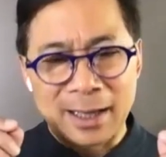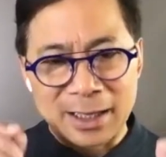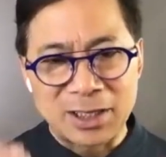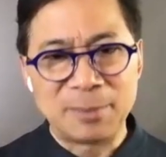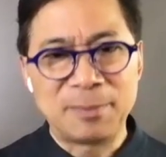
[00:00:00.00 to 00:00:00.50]

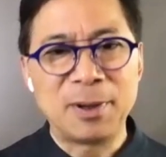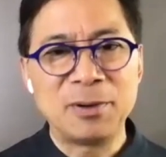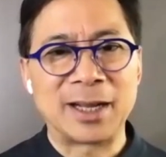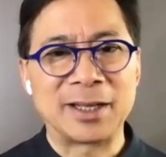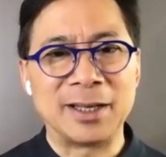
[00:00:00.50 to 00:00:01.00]

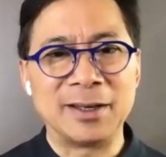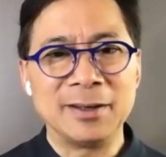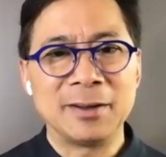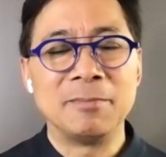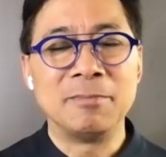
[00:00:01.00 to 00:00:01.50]
adiponectin
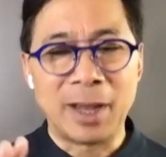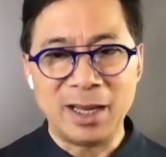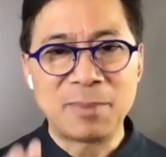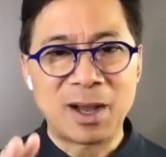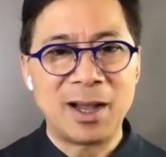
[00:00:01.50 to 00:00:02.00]

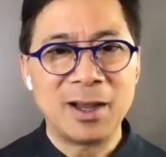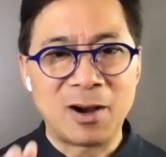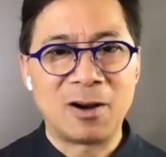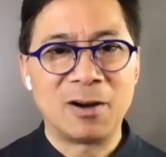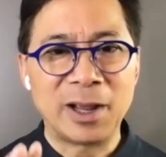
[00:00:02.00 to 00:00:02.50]
made by
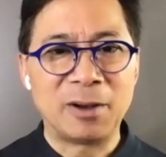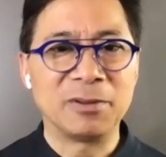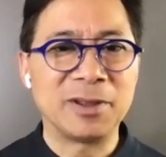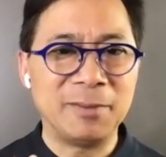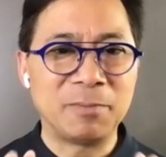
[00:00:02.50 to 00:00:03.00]
our
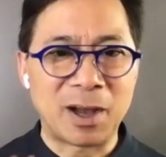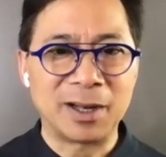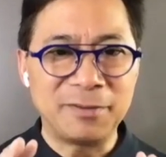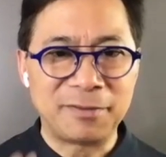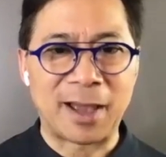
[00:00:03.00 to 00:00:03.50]
healthy
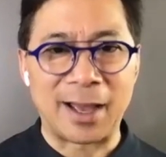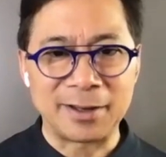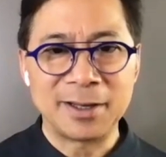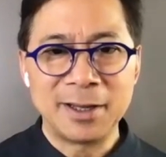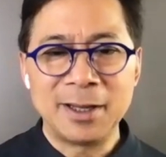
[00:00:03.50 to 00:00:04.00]
body
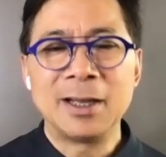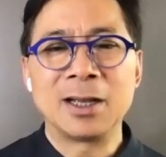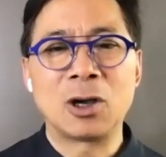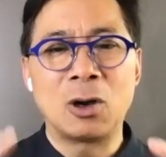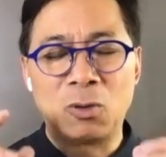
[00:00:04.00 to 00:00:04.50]
fat
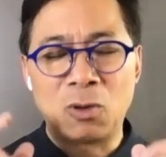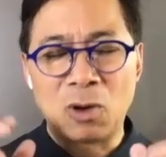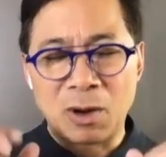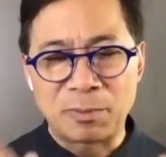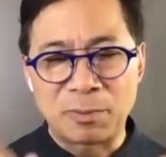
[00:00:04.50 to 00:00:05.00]

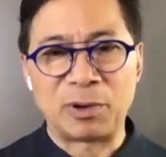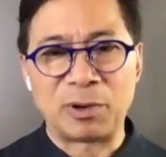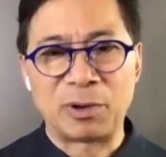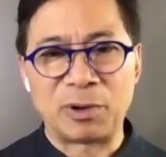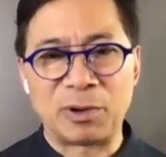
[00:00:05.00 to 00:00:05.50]

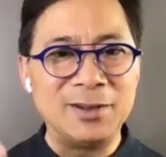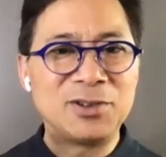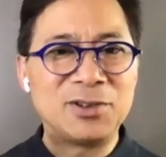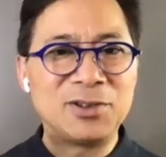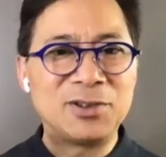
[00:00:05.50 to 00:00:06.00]
cooperates with
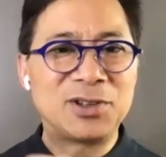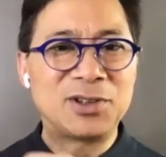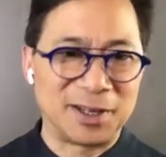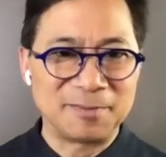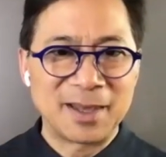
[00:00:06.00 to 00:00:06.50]

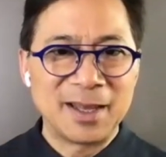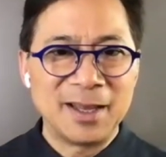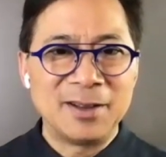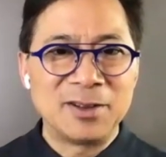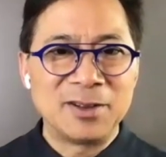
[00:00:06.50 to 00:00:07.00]
insulin
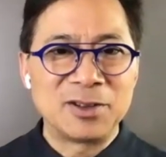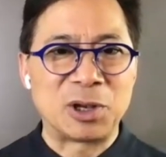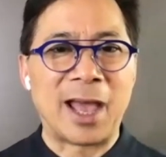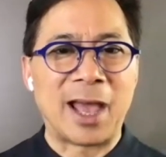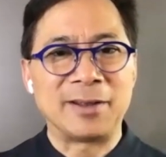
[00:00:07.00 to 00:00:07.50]

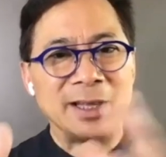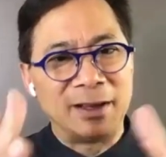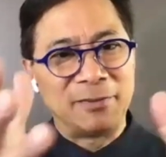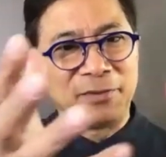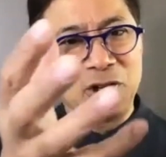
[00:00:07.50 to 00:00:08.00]
so
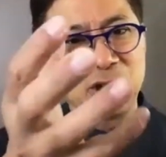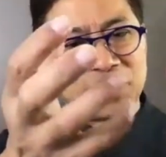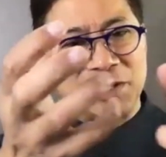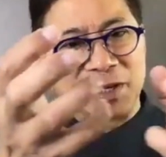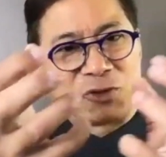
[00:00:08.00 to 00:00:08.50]
that the
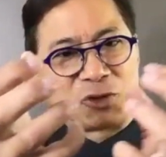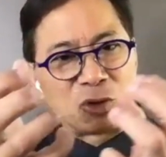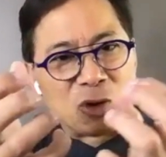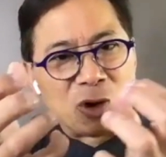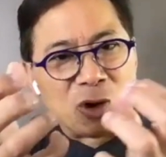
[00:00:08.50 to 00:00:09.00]
efficiency
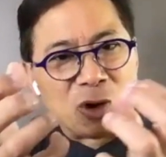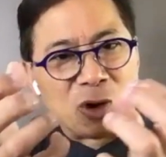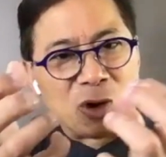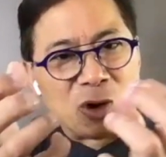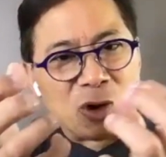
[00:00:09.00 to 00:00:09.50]
of
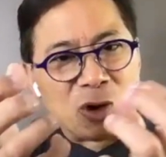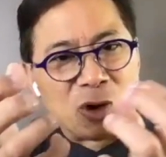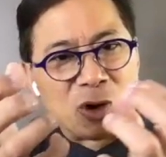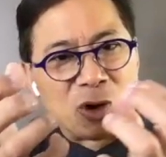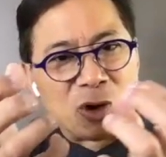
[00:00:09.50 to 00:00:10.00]
drawing in
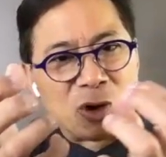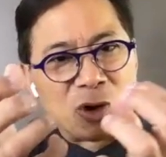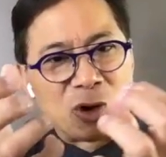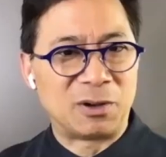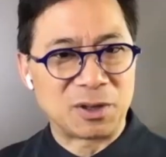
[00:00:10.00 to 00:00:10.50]
fuel into
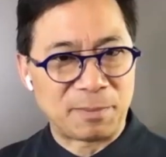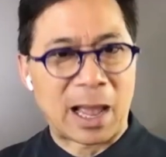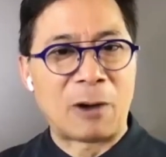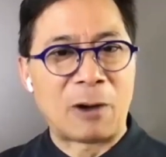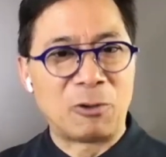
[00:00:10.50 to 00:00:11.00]
our
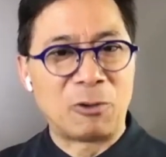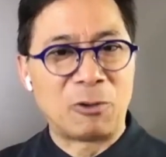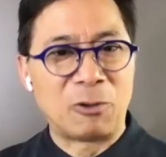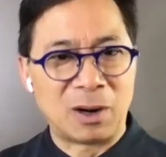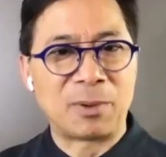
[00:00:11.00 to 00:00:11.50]
cells to
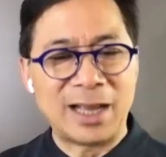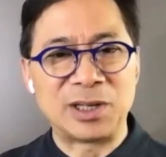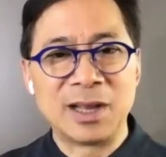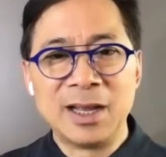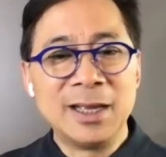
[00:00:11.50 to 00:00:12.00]
power up our
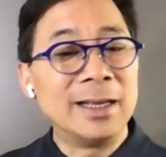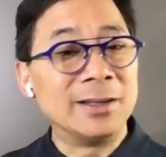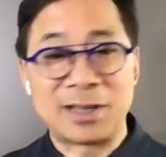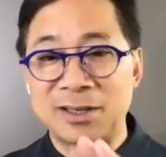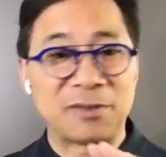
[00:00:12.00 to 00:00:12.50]
engine
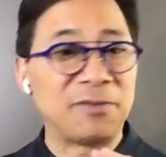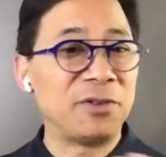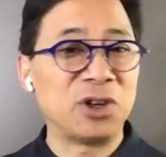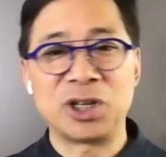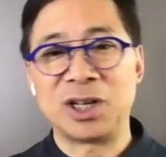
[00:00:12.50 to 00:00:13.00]
is
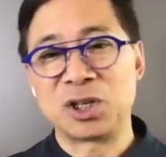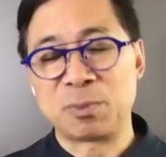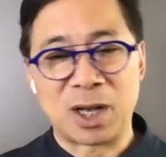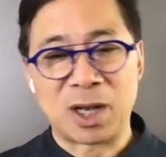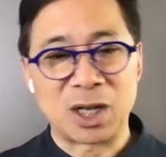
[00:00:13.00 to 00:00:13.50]
as
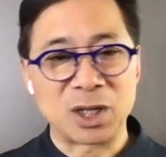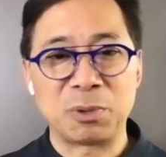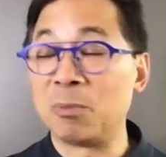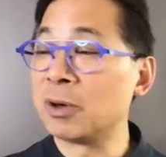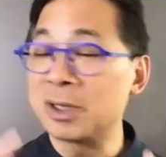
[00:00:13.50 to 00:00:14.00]
efficient as
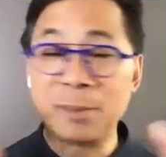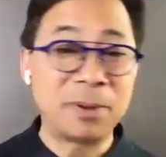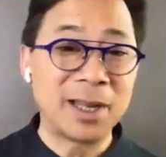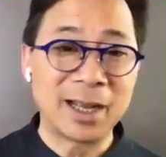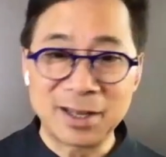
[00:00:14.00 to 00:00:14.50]
possible. The
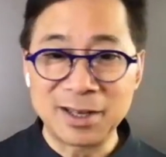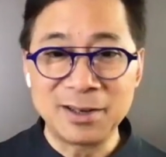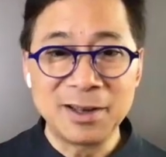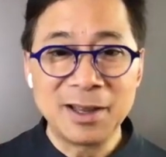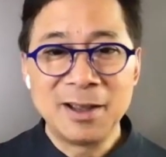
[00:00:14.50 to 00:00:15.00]
more
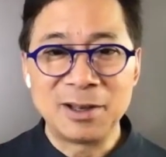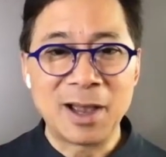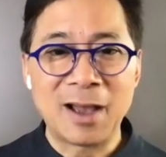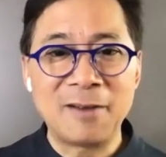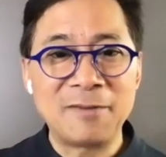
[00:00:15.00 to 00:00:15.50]
adiponectin
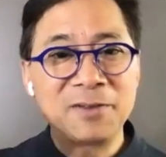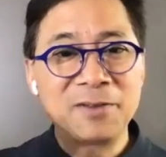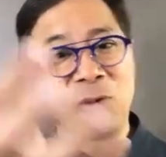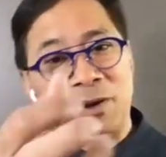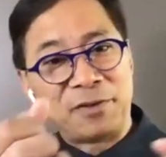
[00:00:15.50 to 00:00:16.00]
you
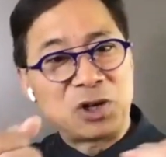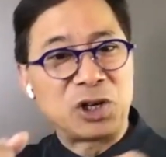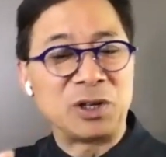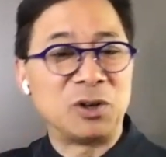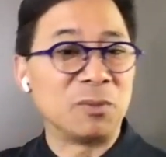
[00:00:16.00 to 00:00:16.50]
have, the more
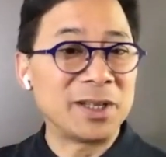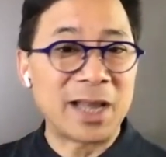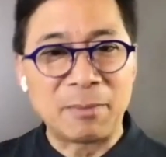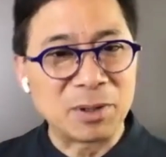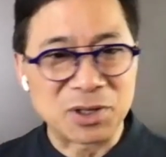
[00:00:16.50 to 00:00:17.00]
efficient
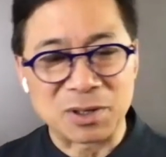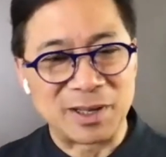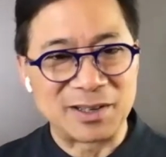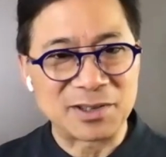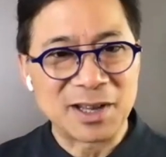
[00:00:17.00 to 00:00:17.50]
your
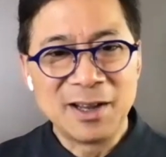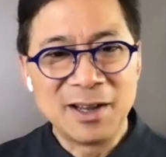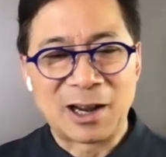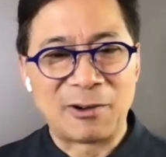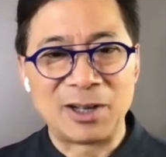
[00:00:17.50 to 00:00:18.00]
metabolism
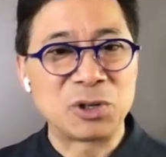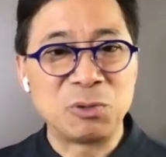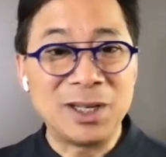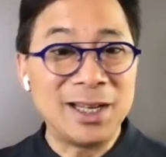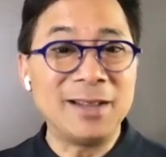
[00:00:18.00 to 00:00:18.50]
is. All
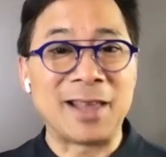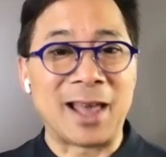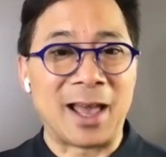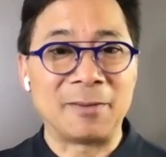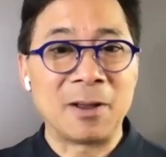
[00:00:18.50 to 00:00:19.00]
right, so we
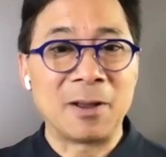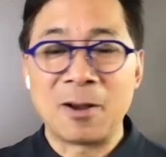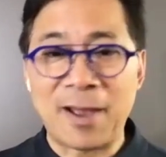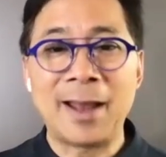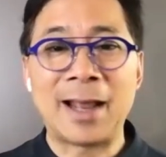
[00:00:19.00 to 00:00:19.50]
need that.
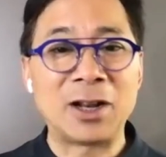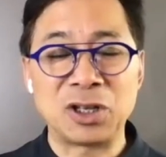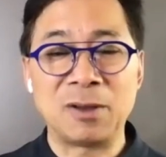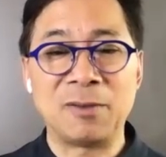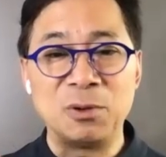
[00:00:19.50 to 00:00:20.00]
Our fat
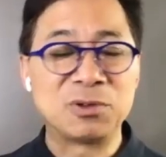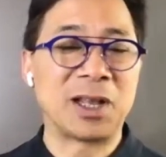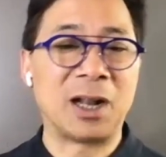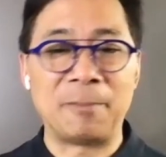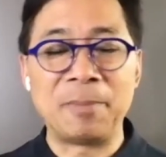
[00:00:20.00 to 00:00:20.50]
actually
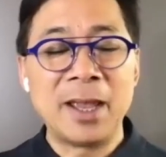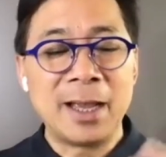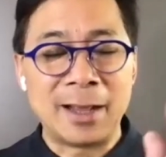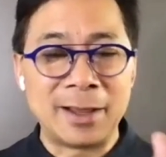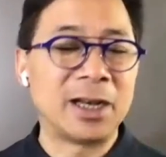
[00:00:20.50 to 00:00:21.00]
fuels that
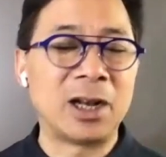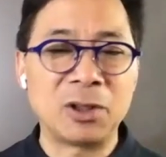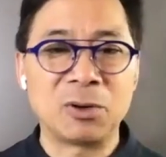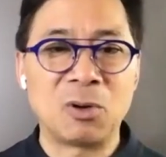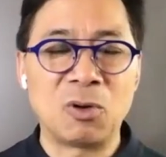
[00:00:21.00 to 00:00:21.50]
up. And
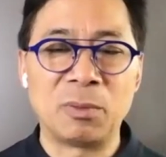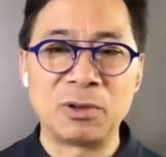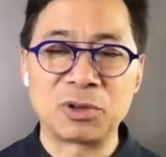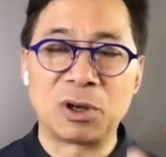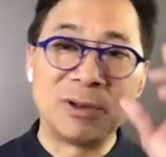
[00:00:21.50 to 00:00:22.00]
then another
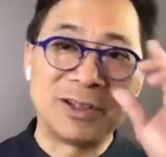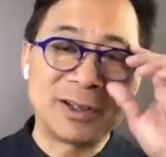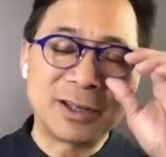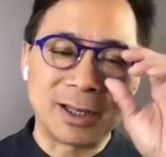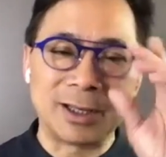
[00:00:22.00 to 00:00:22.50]
hormone is
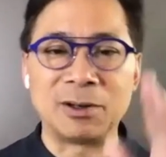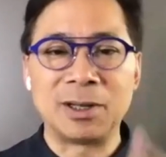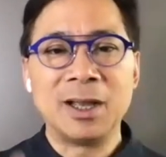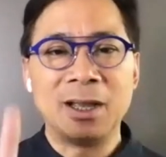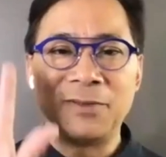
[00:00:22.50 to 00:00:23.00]
called
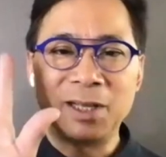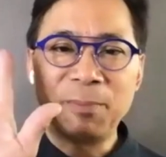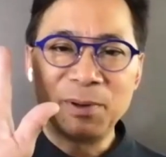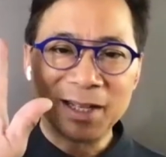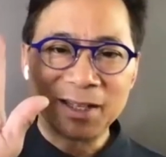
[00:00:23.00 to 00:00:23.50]
resistin. And
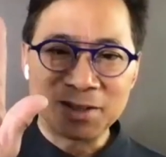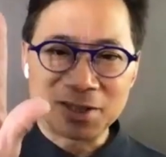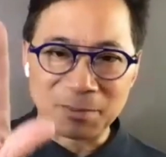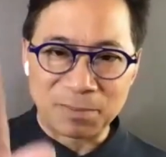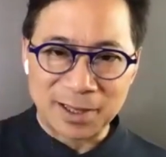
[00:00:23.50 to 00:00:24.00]
if
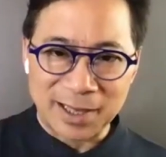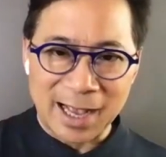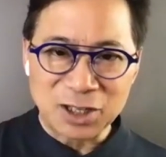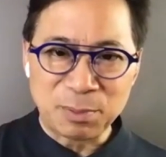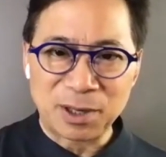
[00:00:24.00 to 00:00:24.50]
adiponectin is the,
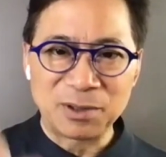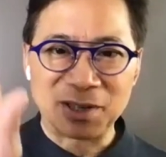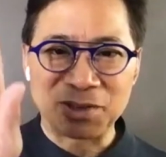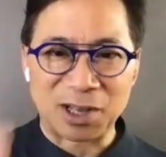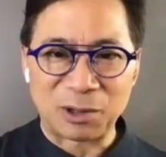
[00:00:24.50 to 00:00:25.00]
the gas
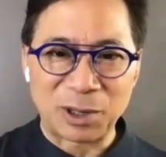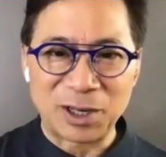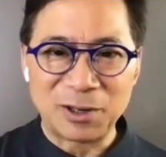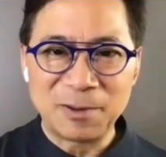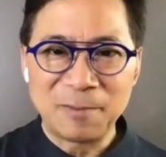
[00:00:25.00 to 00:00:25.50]
pedal, the
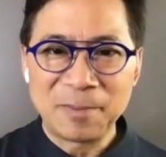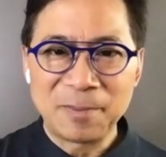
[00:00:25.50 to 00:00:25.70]
accelerator,